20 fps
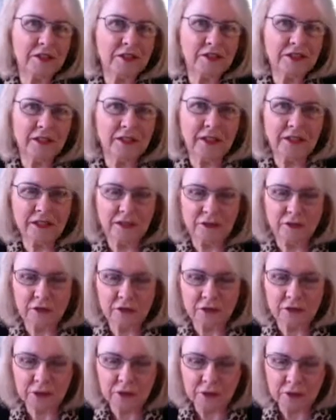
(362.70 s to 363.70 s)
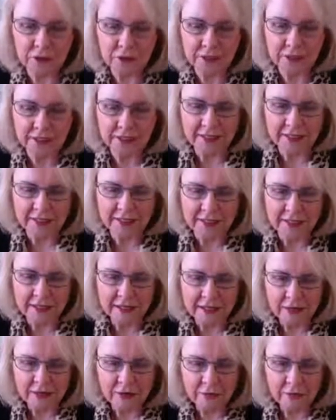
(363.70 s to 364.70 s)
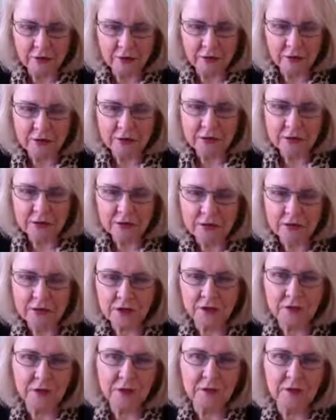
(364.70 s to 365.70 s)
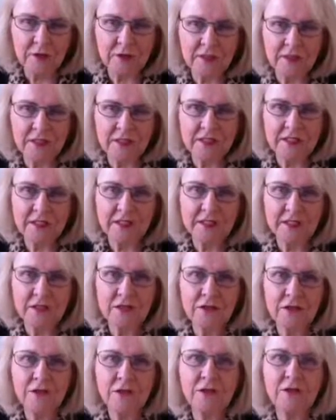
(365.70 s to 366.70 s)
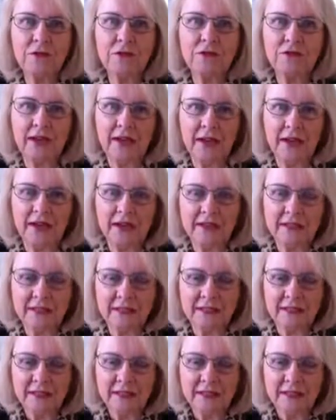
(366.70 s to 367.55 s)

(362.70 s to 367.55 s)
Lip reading: into that, saw humor in it, but also saw an ability to use that